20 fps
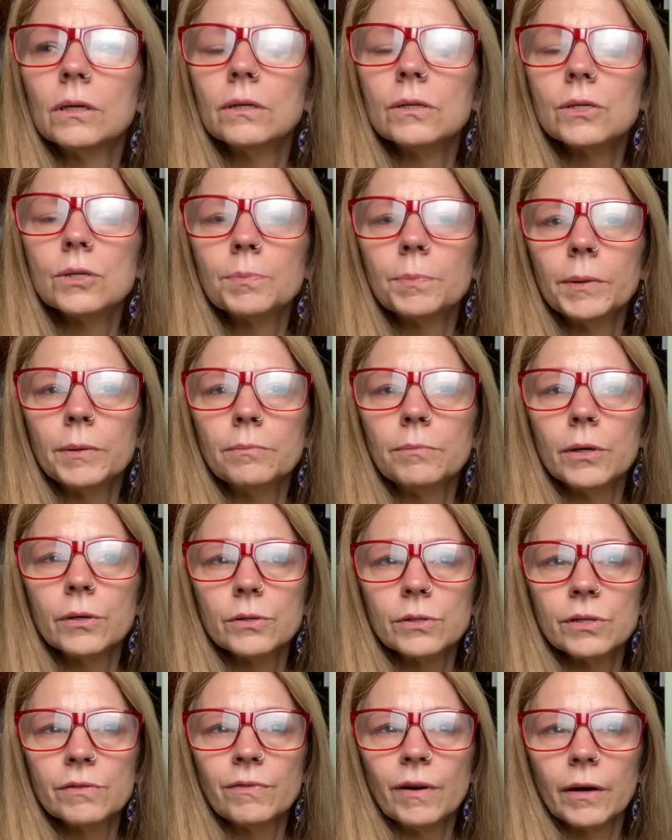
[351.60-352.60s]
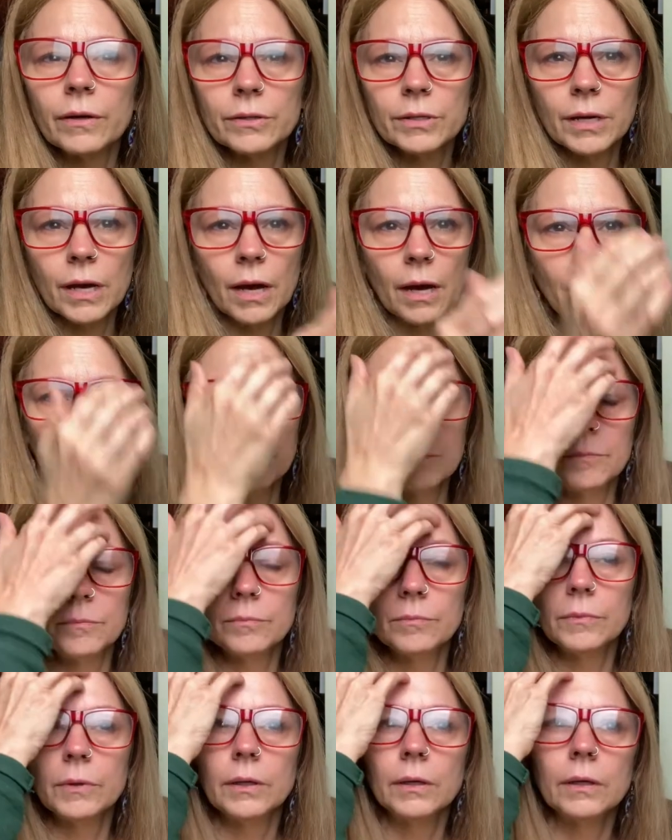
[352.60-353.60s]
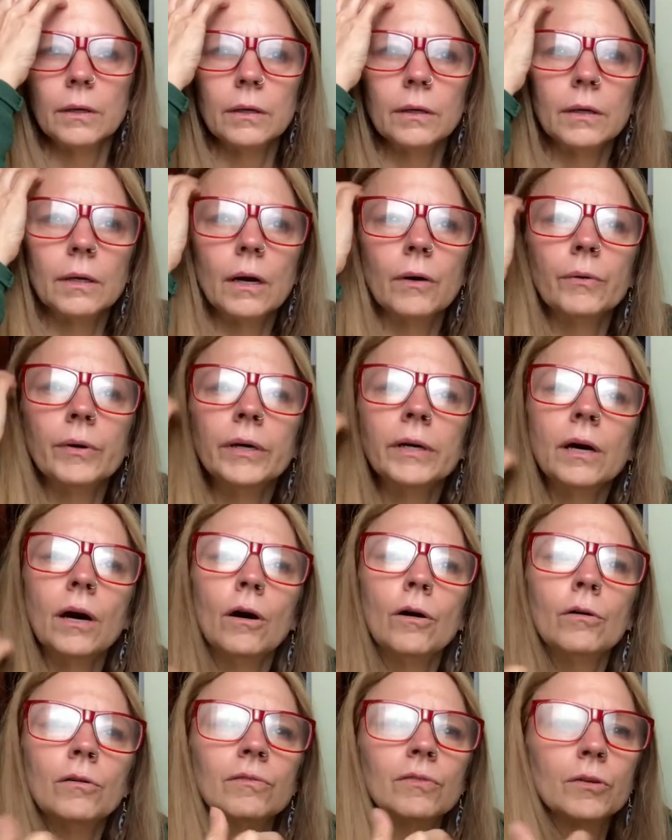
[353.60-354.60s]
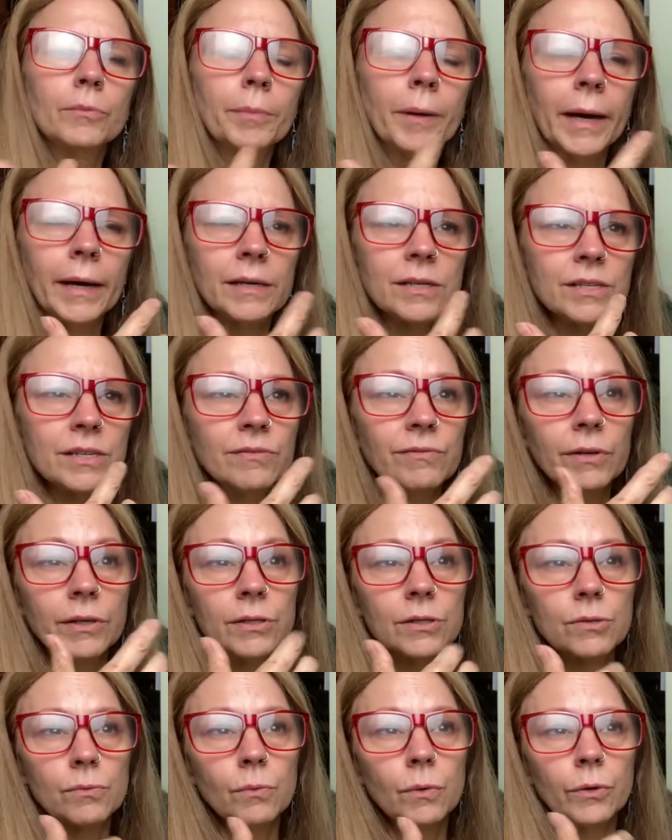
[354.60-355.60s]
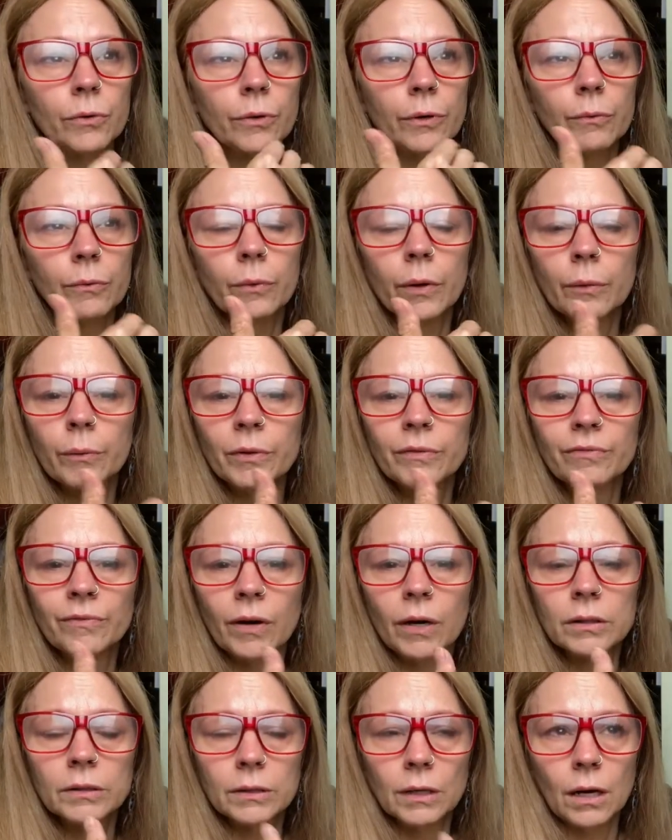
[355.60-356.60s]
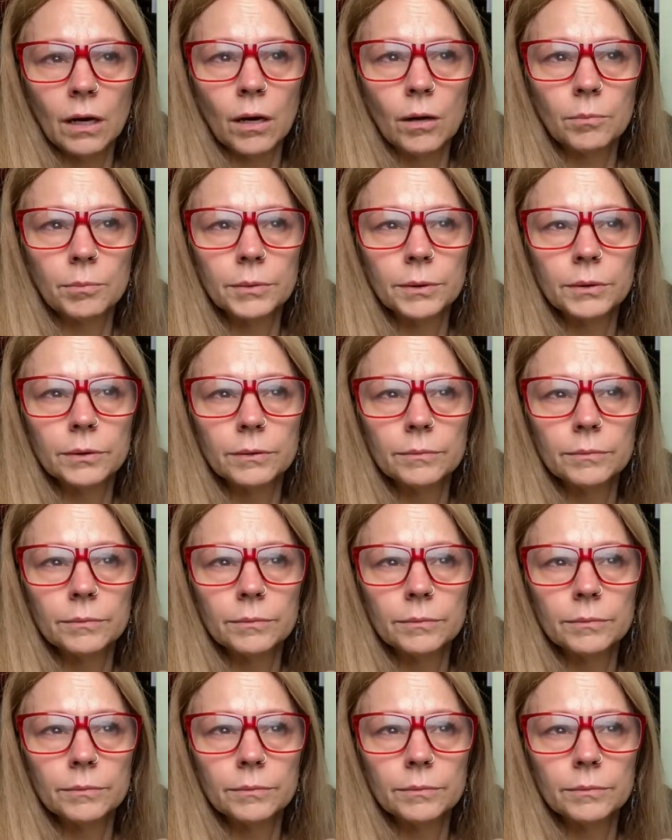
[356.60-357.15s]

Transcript: spend most of our time going over past events, wondering where we fucked up,